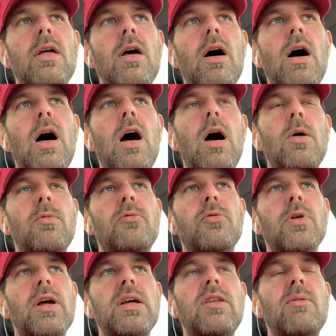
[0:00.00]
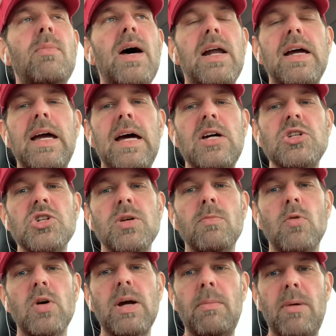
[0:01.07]
hopefully the medication
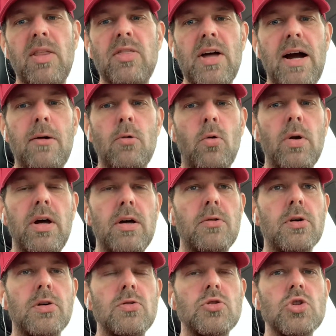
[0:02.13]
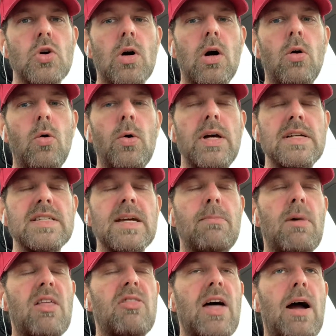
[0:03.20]
will get my thyroid under control. He said
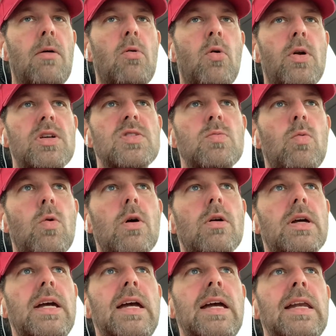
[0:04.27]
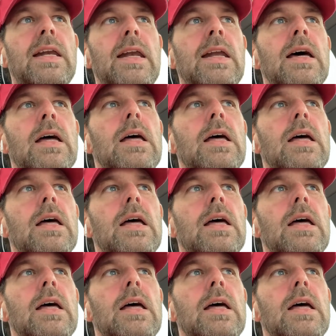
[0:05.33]
my thyroid is working